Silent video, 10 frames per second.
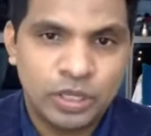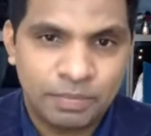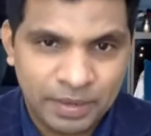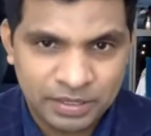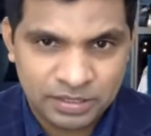to
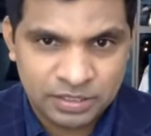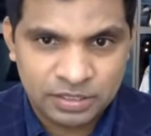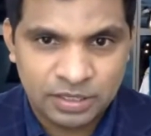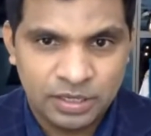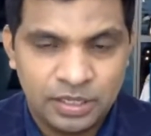their
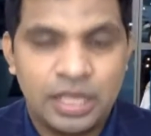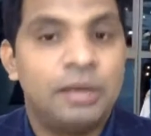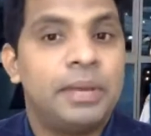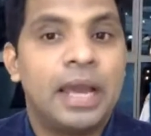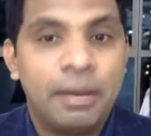place,
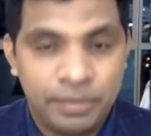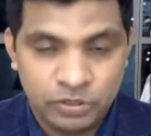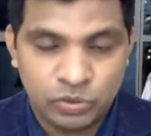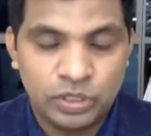they'll be happy.